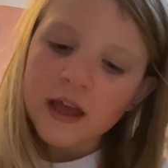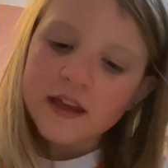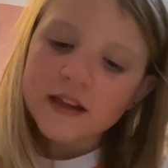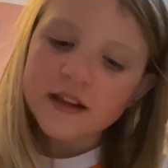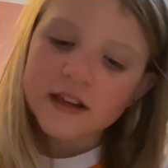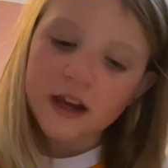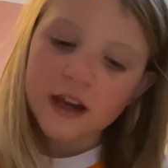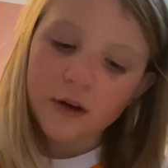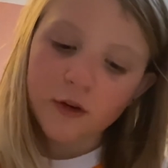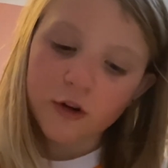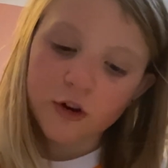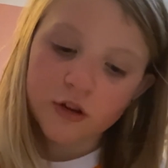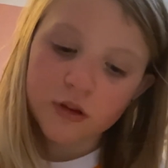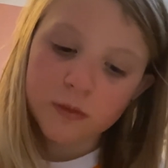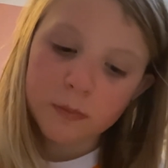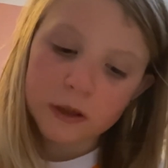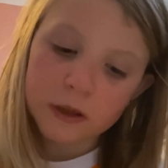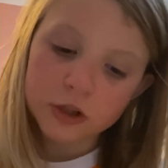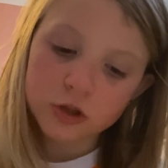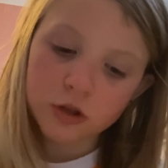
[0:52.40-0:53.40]
Now her
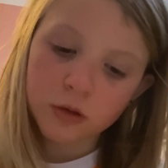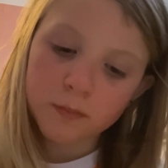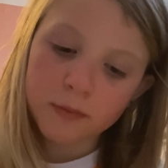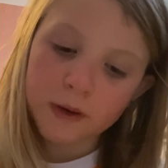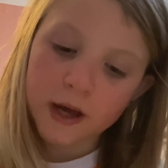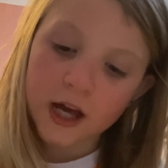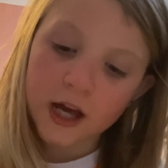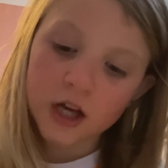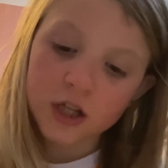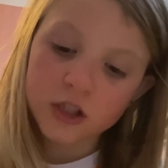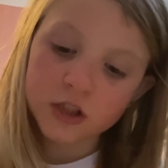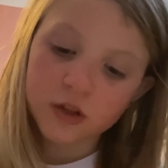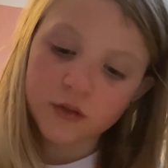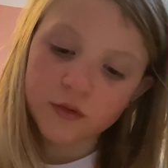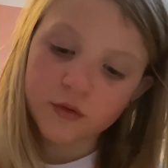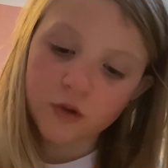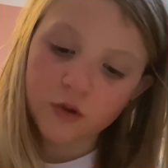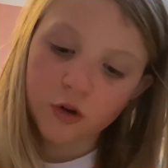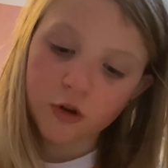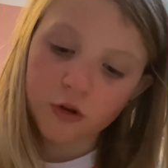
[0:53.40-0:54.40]
special badge
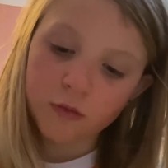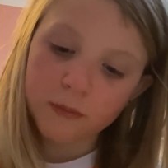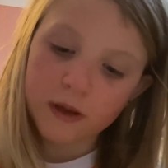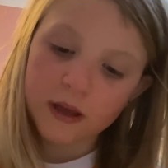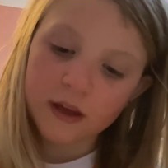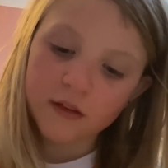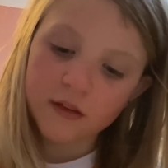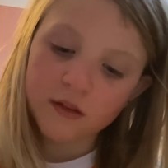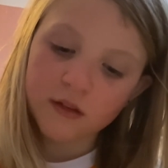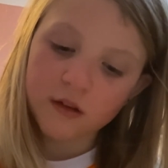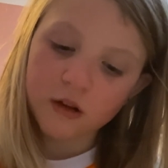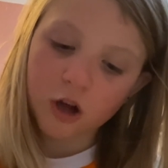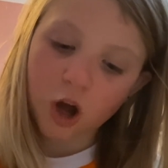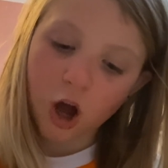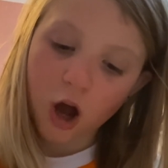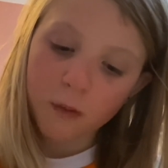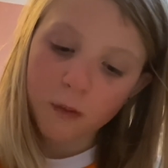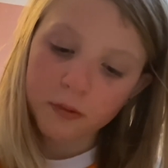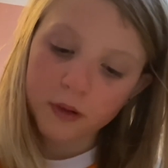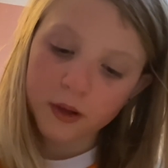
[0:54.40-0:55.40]
of gold makes
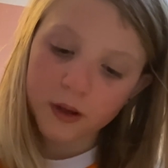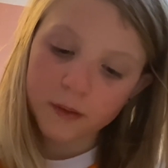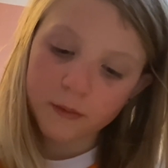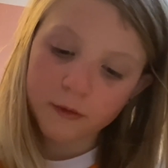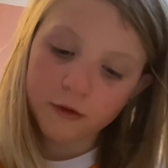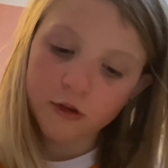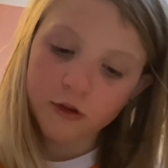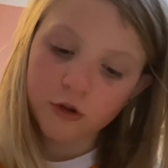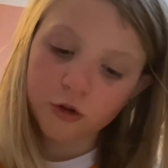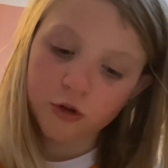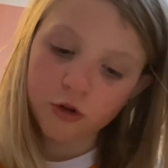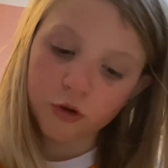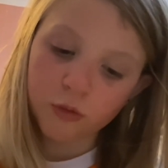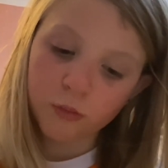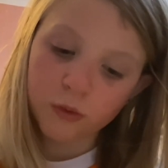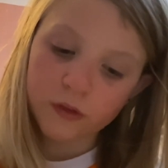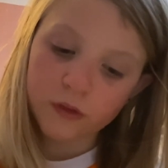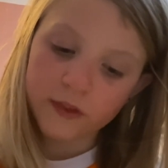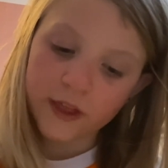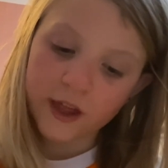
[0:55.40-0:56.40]
goblins do
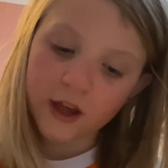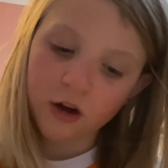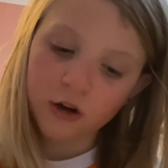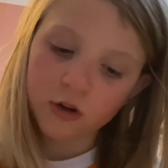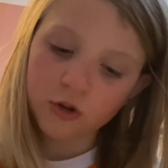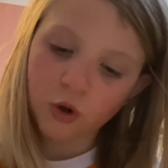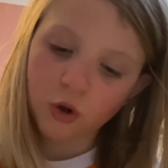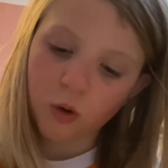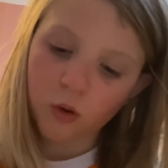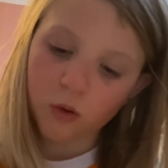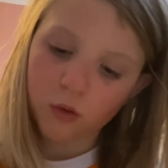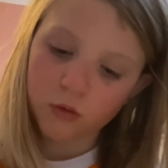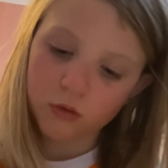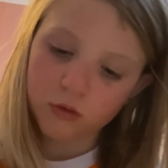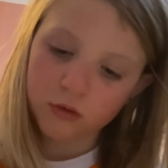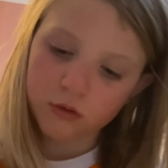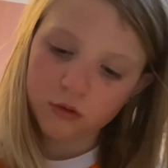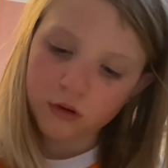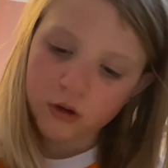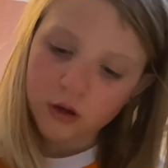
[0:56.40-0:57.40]
what they are told.
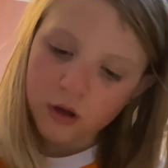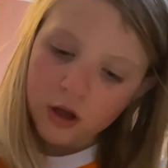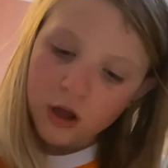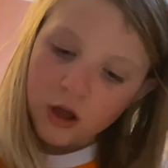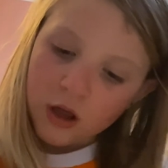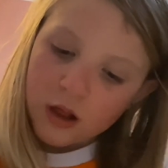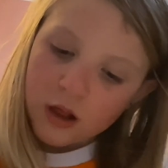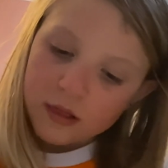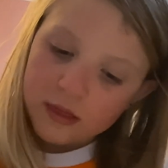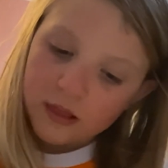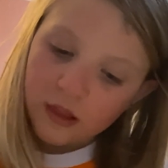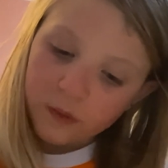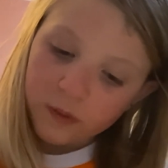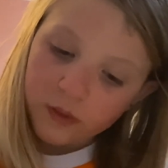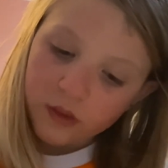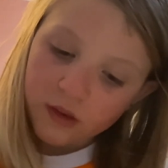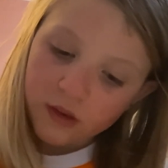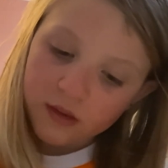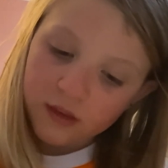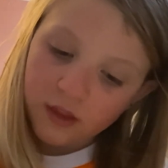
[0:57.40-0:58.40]
Let
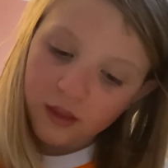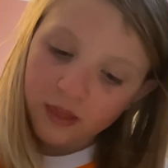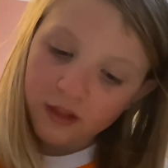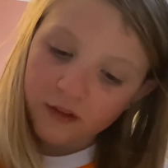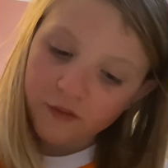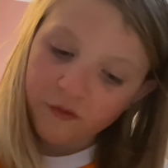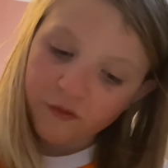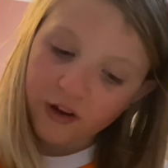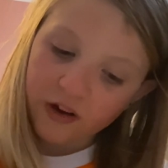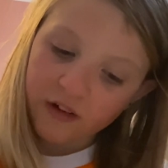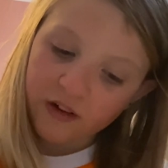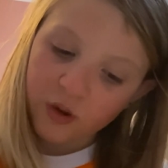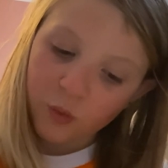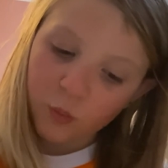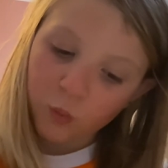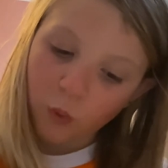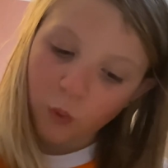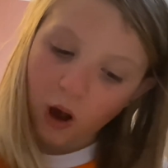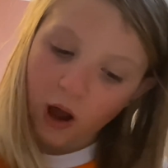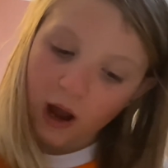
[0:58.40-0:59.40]
the silly fairy
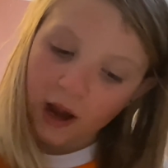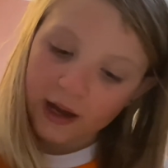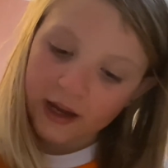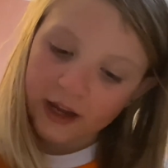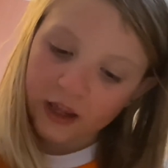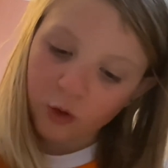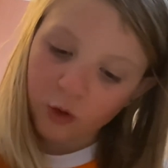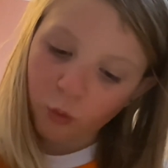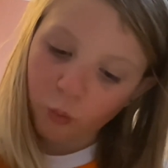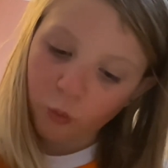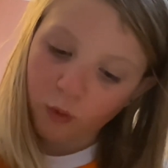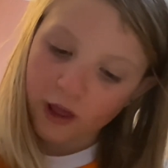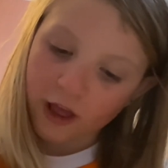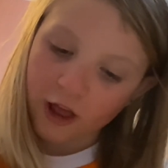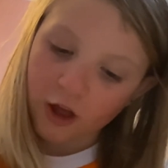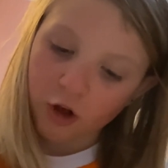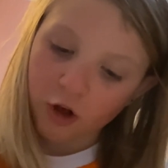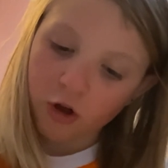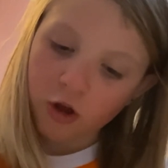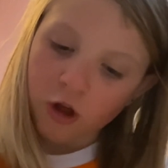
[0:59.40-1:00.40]
whine and
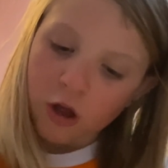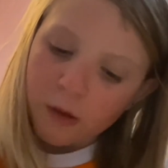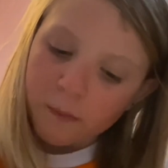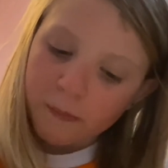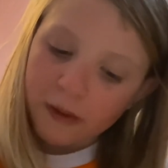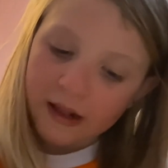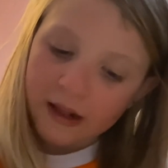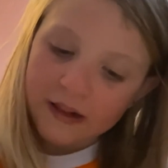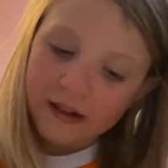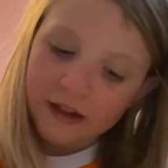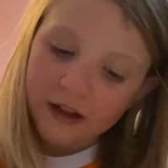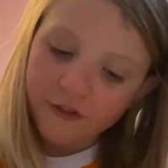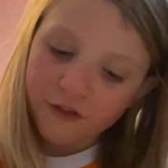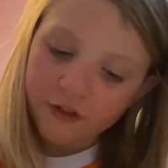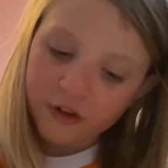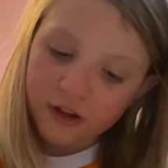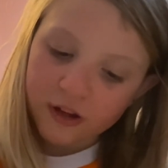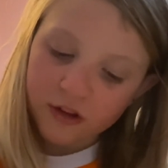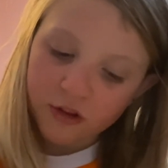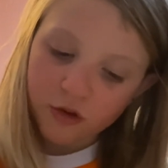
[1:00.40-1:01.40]
wail, my
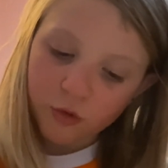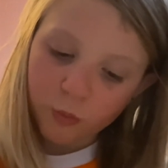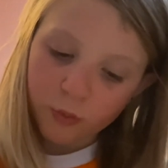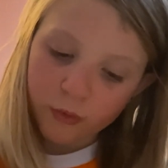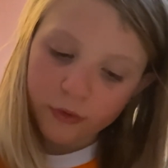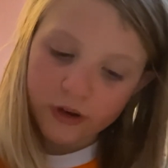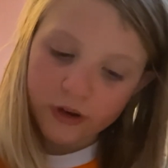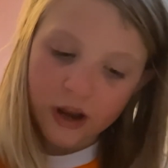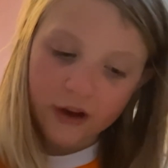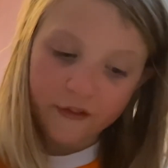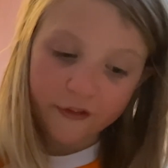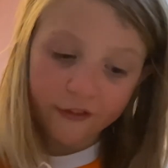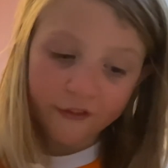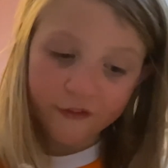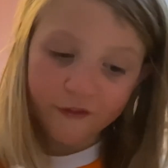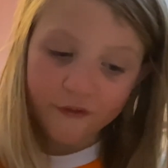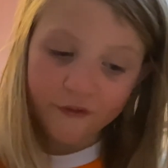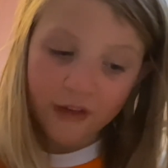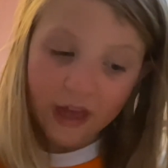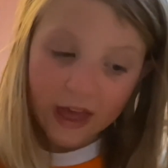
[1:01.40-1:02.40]
cleverness will never
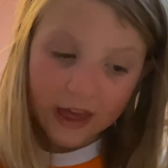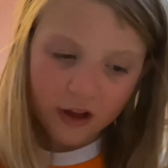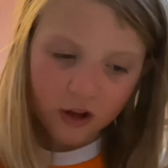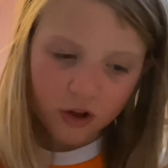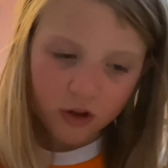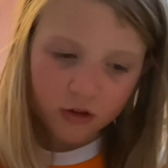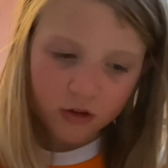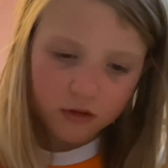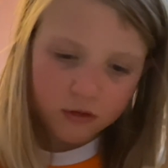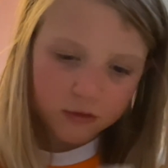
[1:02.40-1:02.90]
fail.